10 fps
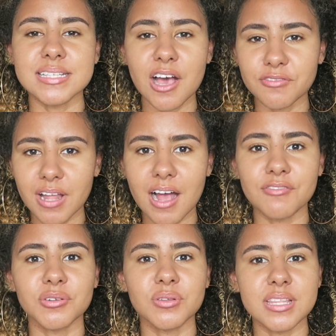
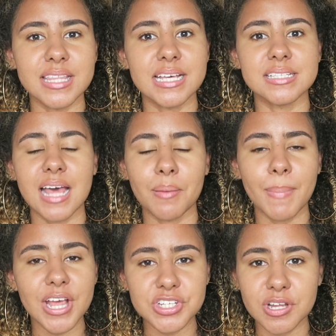self-love and all the things that
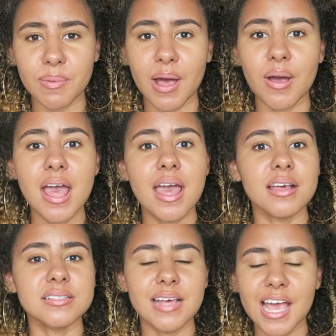I'm passionate about
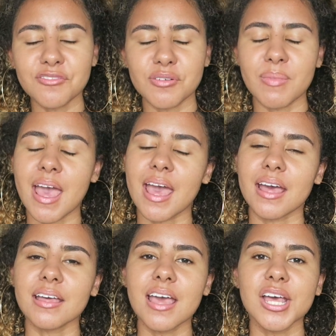aside from
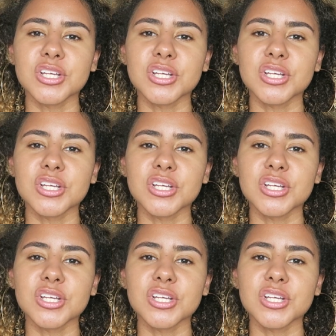hair.